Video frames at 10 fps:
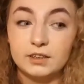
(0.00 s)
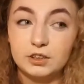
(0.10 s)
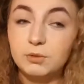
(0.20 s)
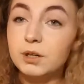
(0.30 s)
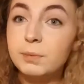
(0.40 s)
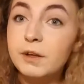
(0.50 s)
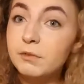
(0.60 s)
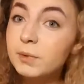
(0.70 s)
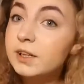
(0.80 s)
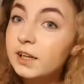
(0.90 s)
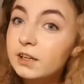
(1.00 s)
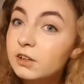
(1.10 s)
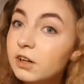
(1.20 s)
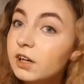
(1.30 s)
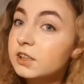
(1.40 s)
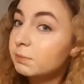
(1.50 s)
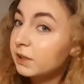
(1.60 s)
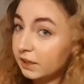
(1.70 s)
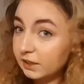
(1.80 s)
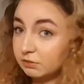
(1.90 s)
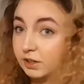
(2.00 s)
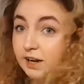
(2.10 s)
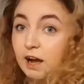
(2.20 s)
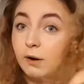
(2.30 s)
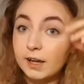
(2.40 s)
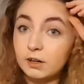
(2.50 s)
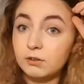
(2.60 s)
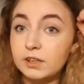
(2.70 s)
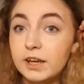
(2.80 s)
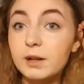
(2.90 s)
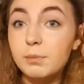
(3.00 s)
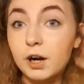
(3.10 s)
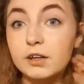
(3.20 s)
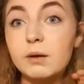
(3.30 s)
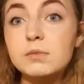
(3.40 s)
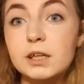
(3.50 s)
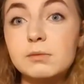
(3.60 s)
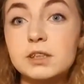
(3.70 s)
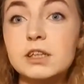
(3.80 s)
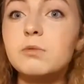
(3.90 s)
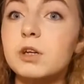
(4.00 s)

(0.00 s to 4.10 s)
Do you want to pay for my daycare costs? Because right now I can only get part-time subsidy,